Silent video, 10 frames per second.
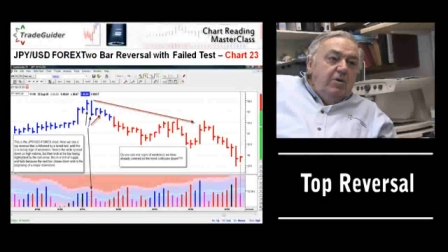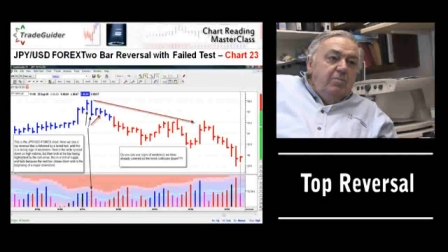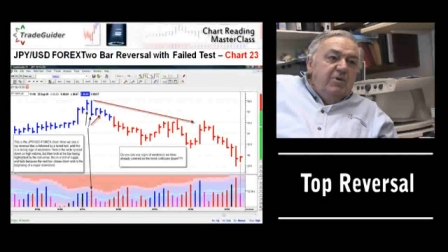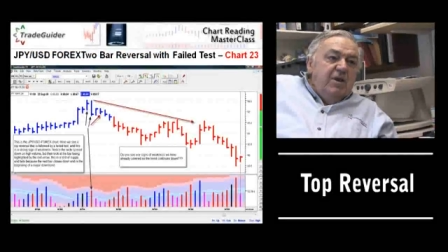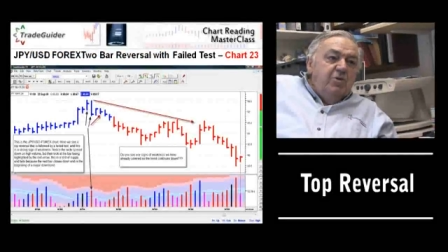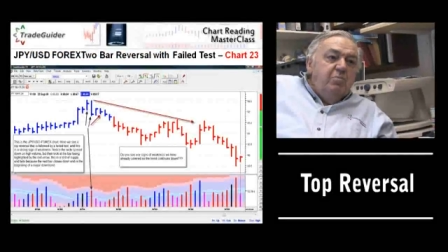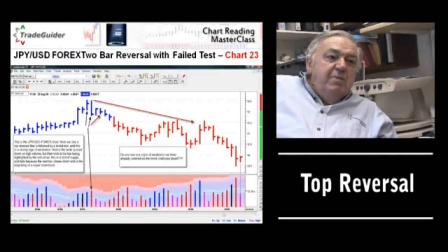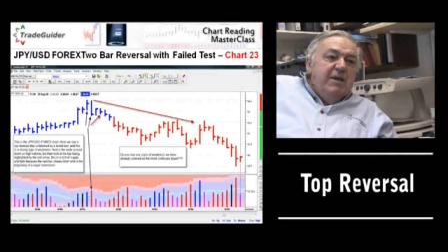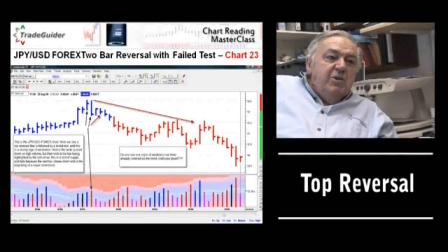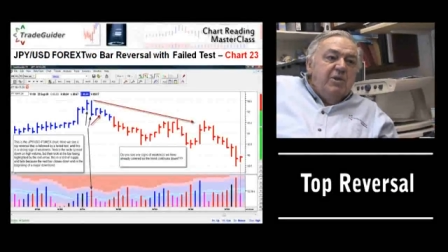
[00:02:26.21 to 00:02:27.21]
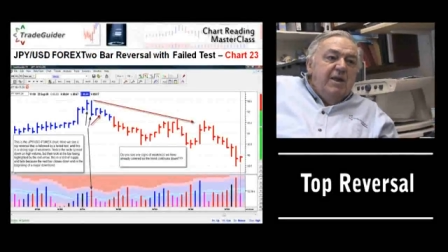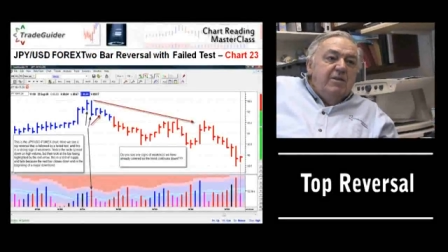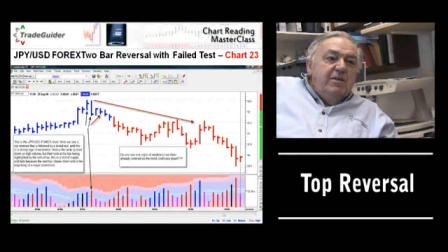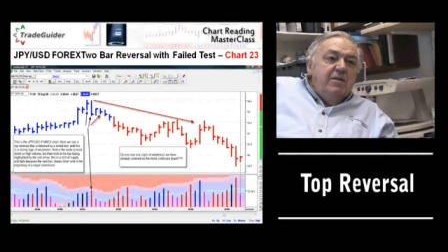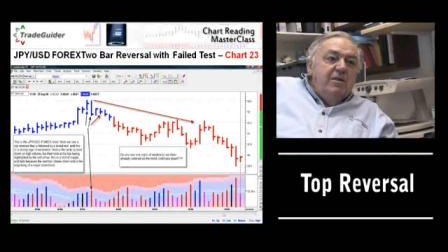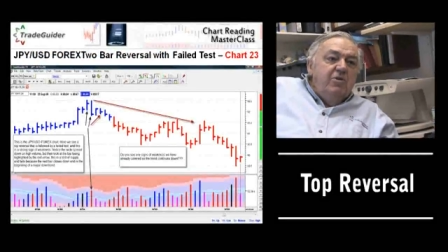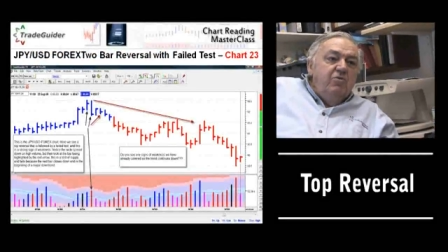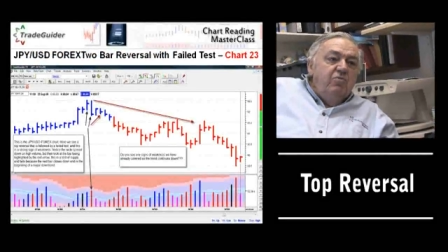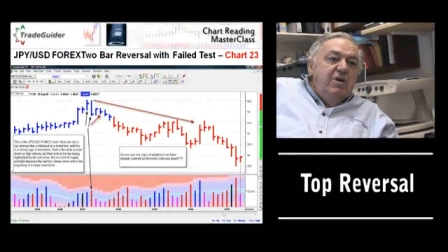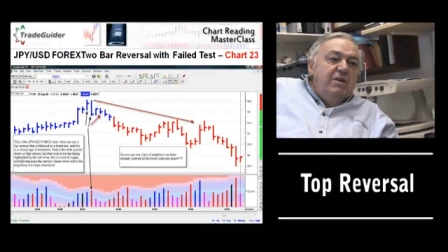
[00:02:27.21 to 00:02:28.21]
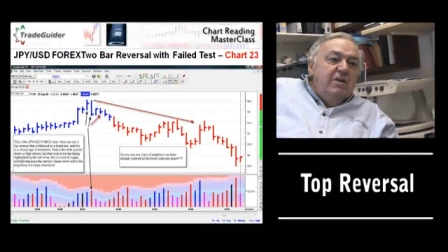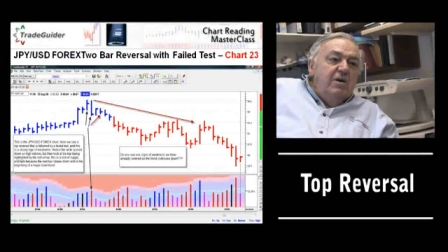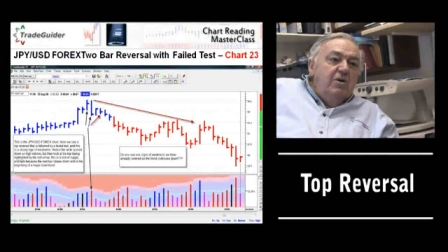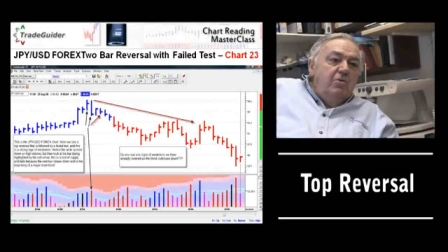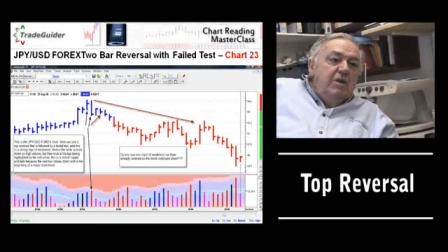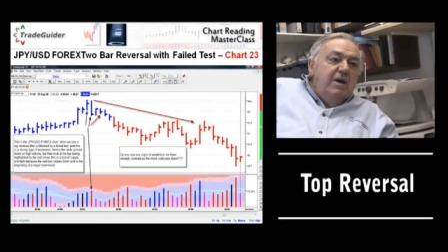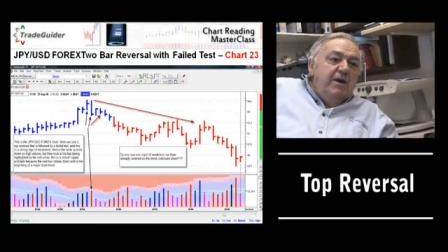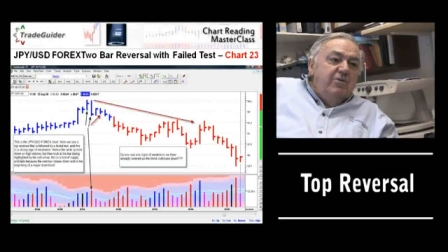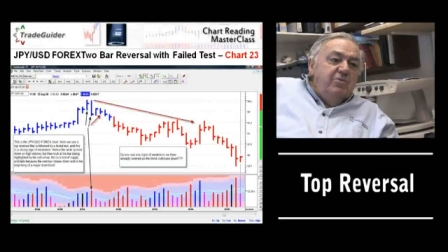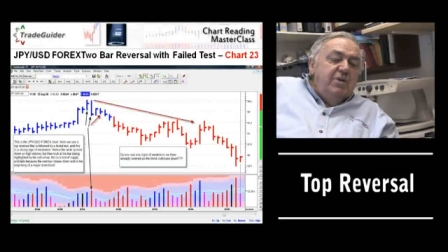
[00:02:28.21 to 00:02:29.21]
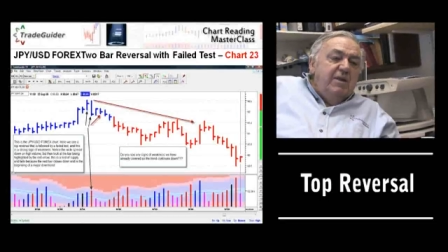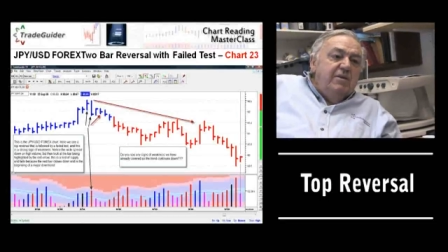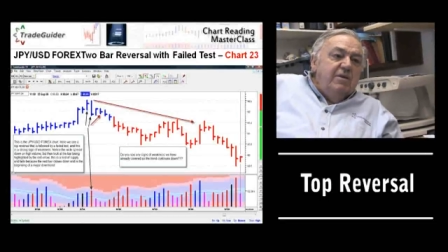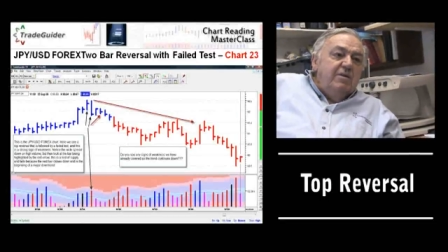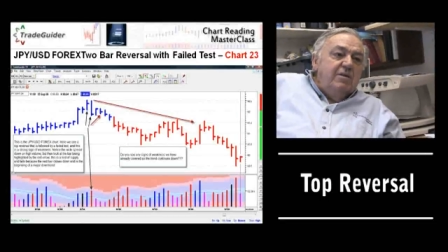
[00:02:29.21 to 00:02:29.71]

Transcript: but doesn't make sense until you read the whole line or sentence.